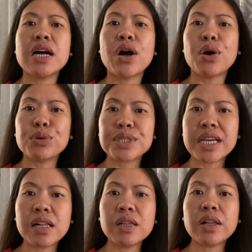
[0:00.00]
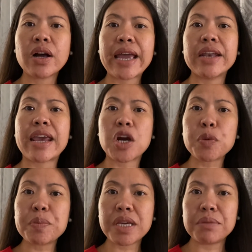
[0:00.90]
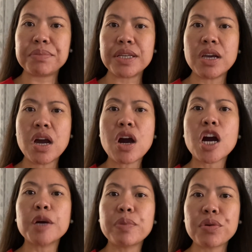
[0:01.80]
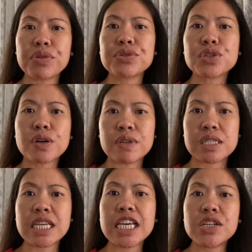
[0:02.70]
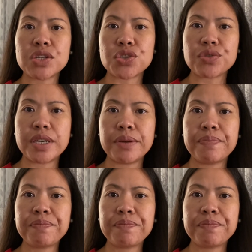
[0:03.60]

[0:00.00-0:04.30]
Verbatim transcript: Hotel and Airbnb are both service industry.